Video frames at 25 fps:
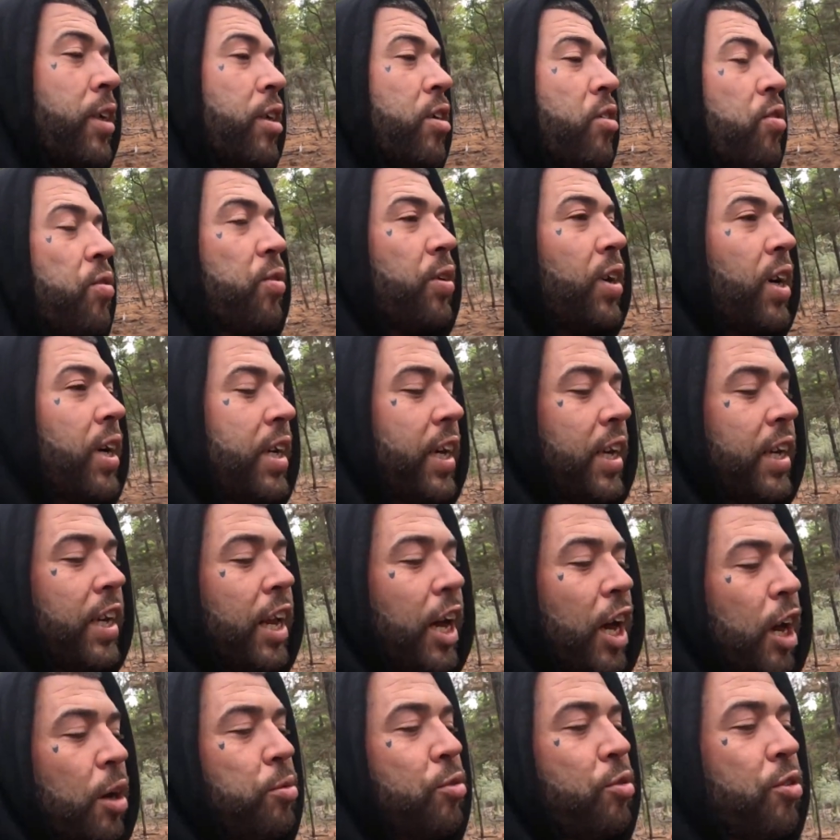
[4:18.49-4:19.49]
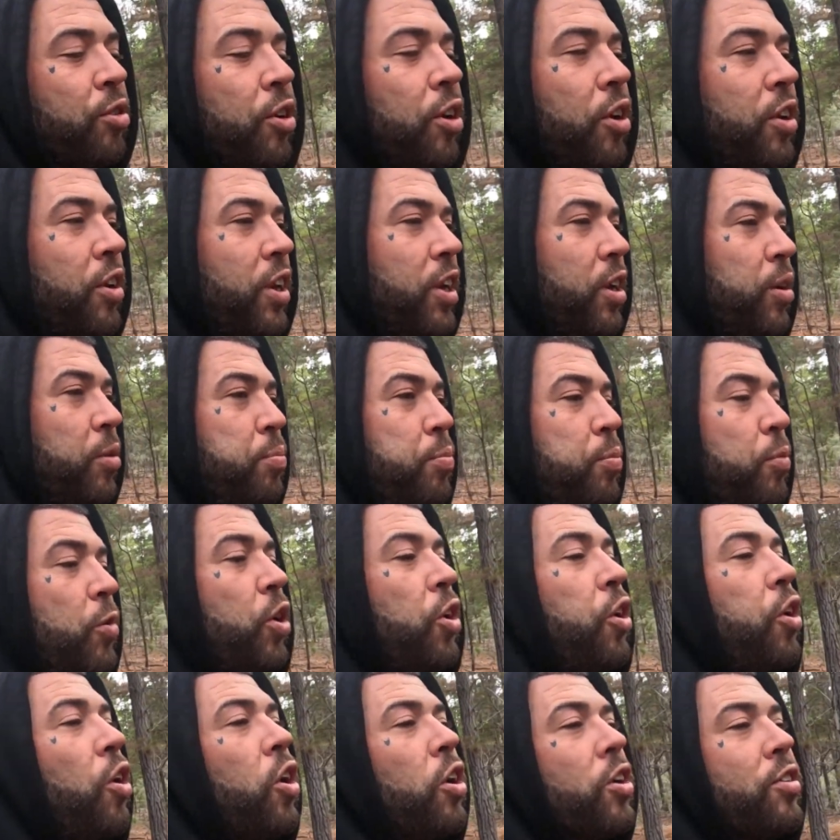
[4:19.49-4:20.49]
Fucking absolutely
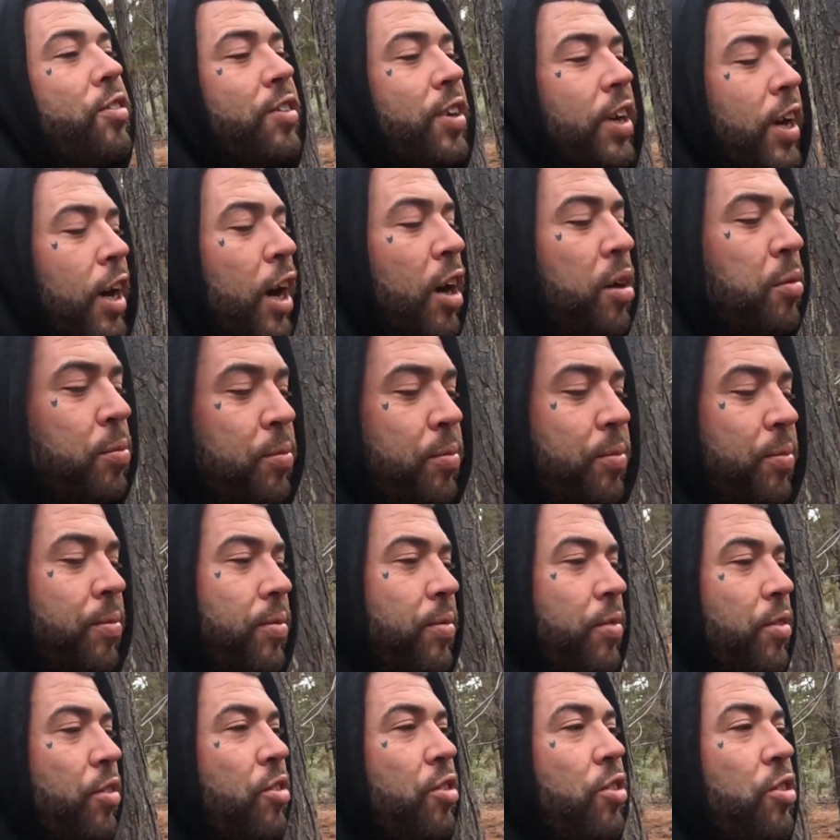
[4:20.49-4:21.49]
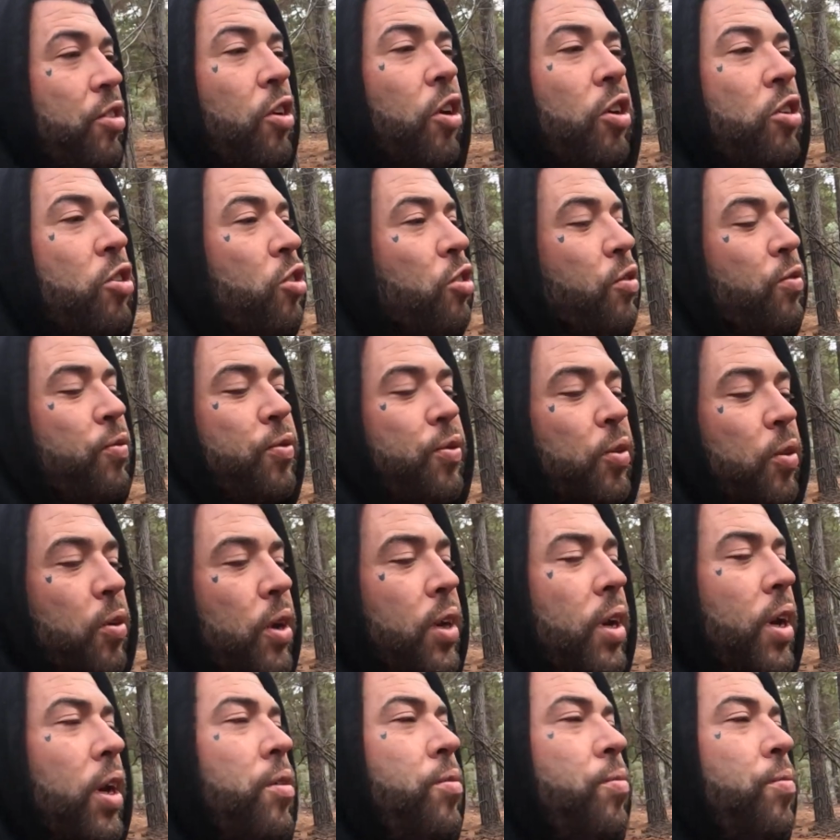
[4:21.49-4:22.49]
clogs you up. It's not good
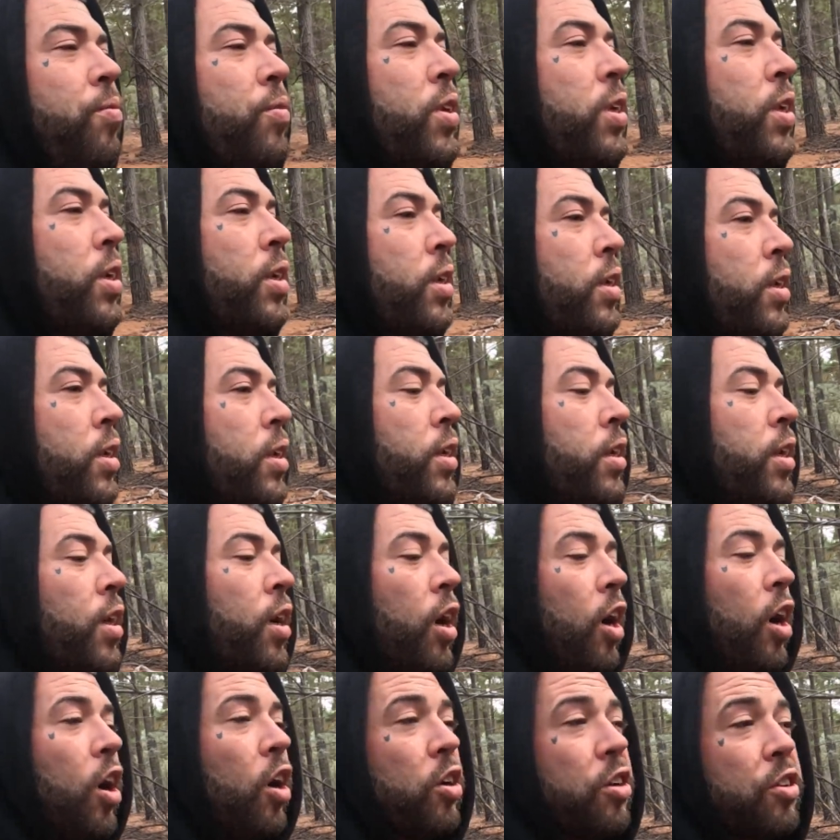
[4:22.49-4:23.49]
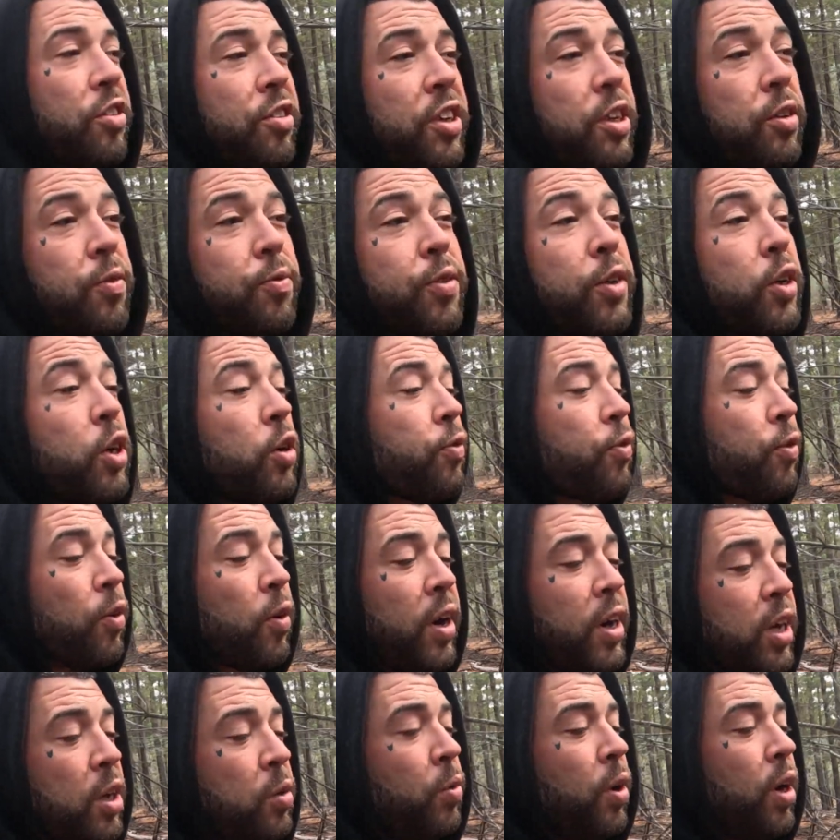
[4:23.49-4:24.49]
for you. I honestly feel
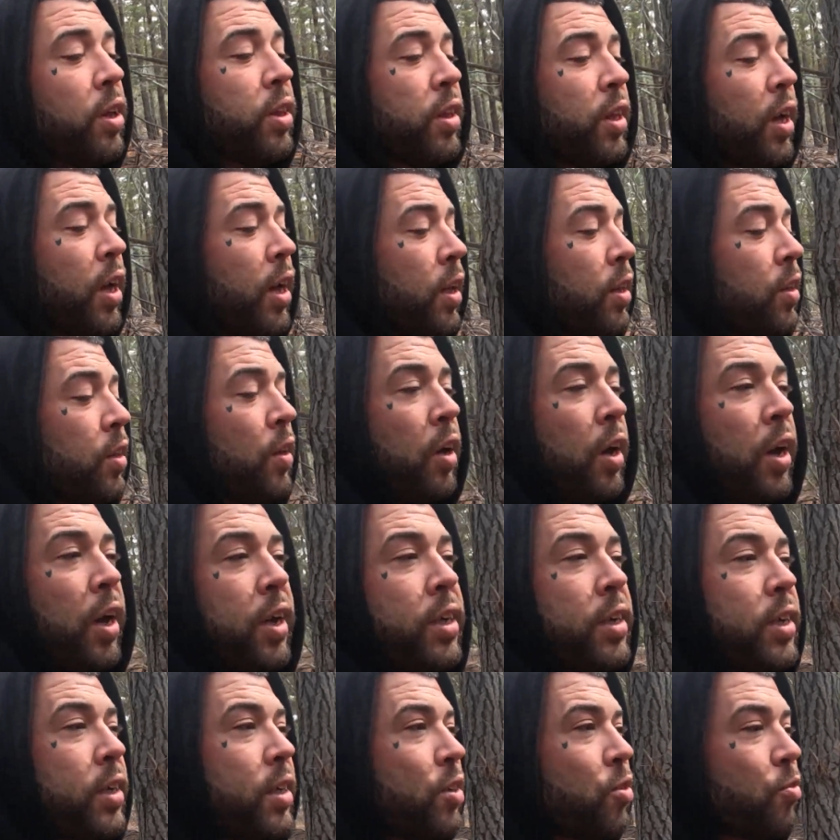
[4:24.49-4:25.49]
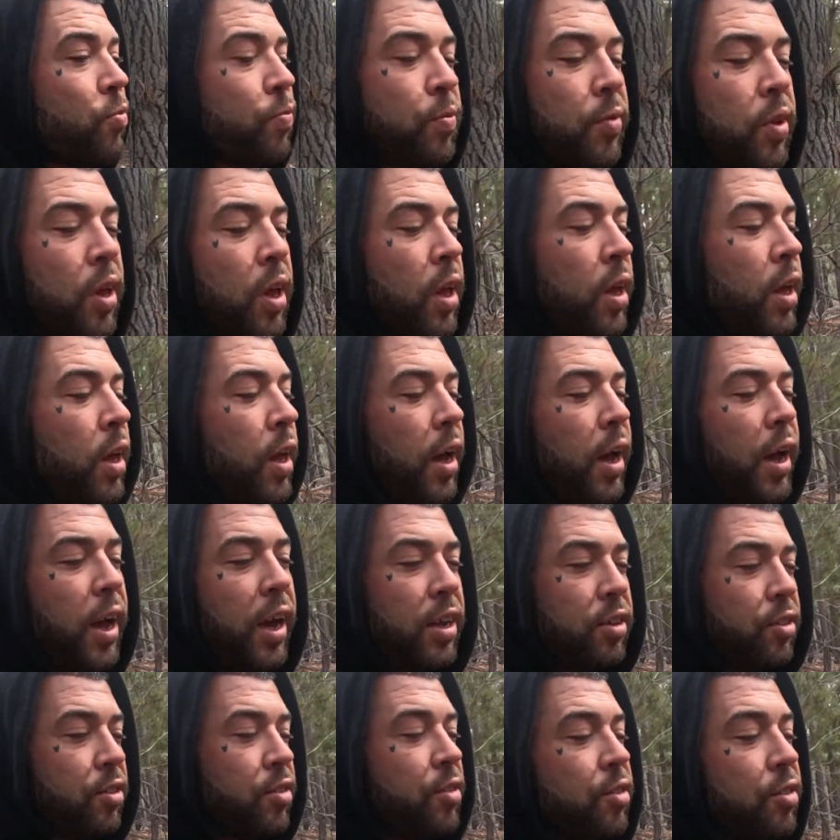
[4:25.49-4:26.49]
for anyone that, like,
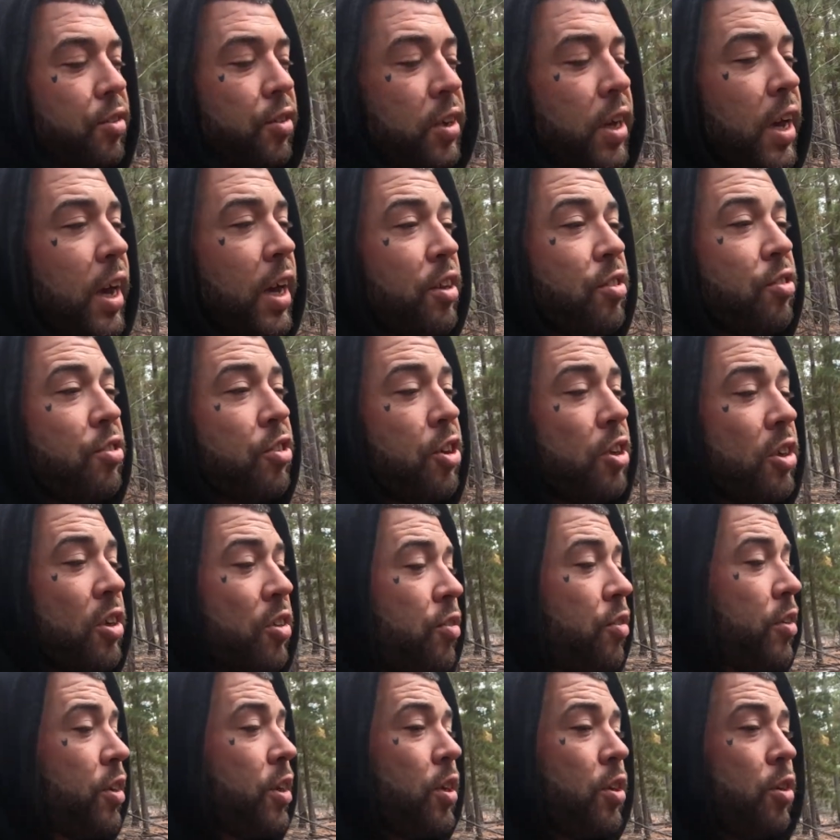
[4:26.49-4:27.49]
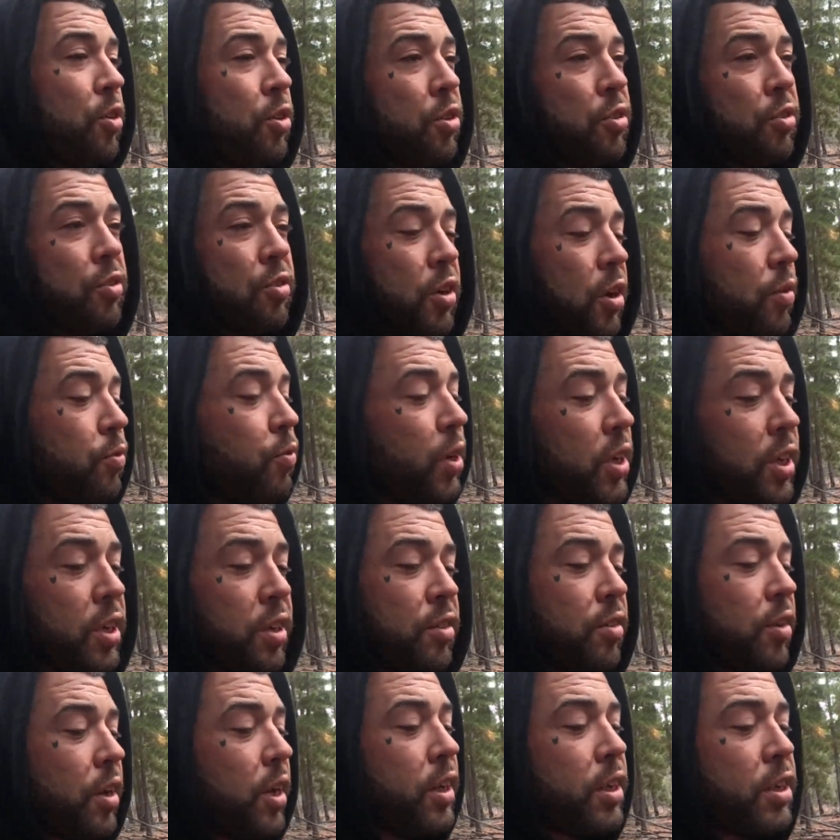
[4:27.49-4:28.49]
has, yeah, seriously used, like,
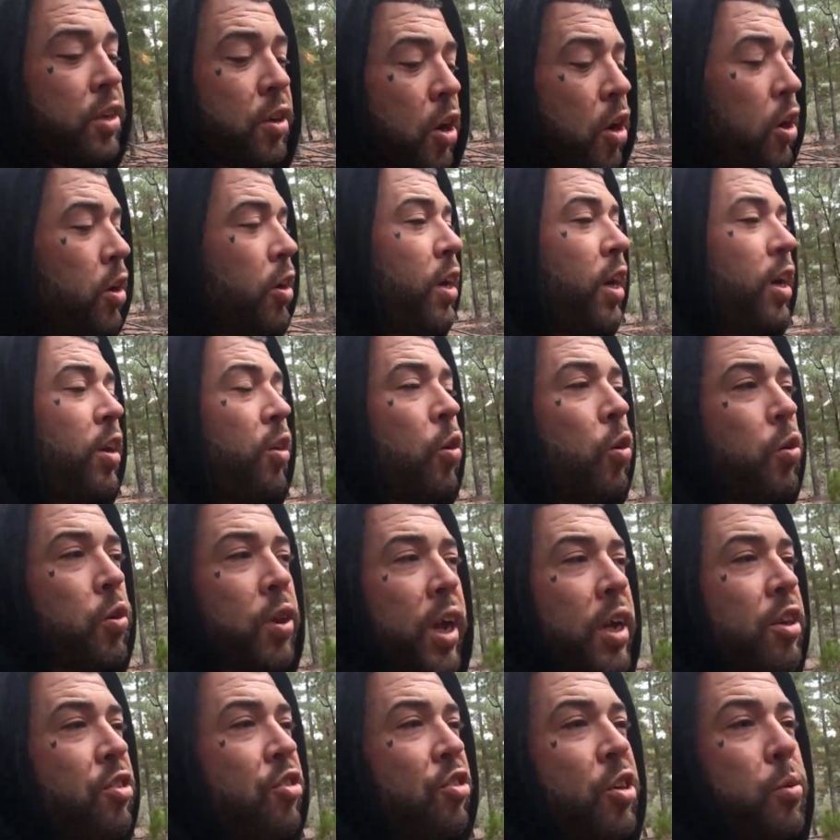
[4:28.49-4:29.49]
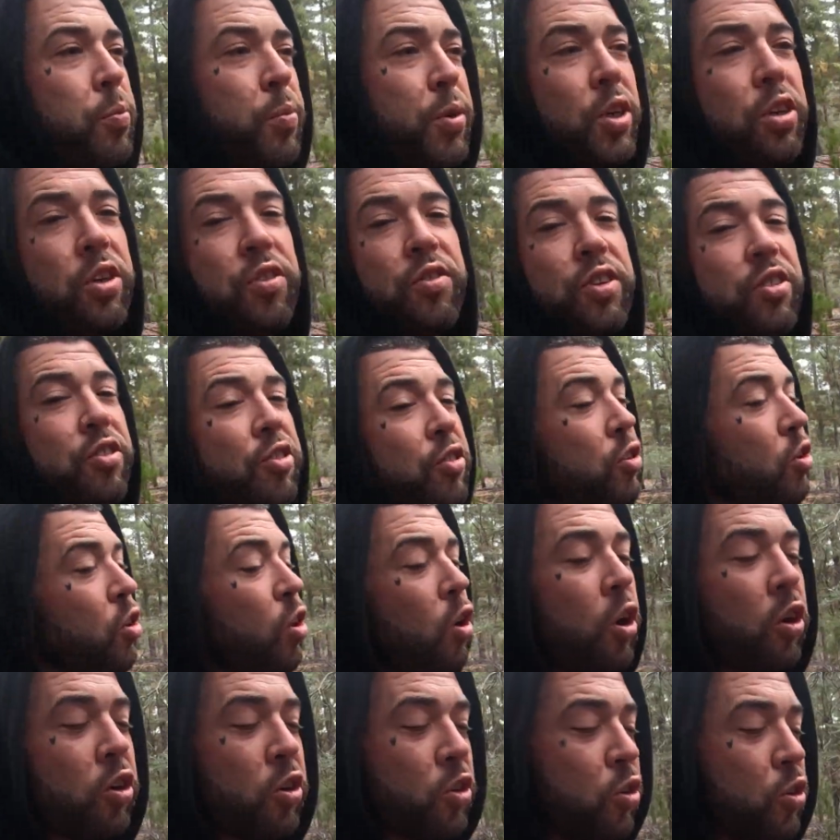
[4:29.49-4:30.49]
Ricodine, codeine, all that shit, because it's
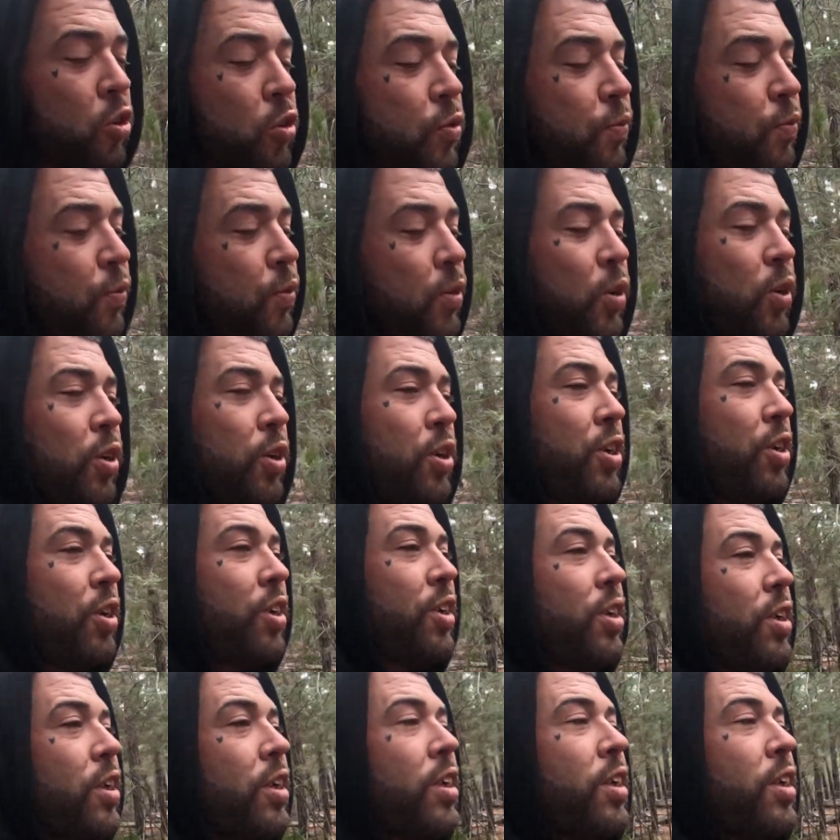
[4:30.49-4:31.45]
not good for you.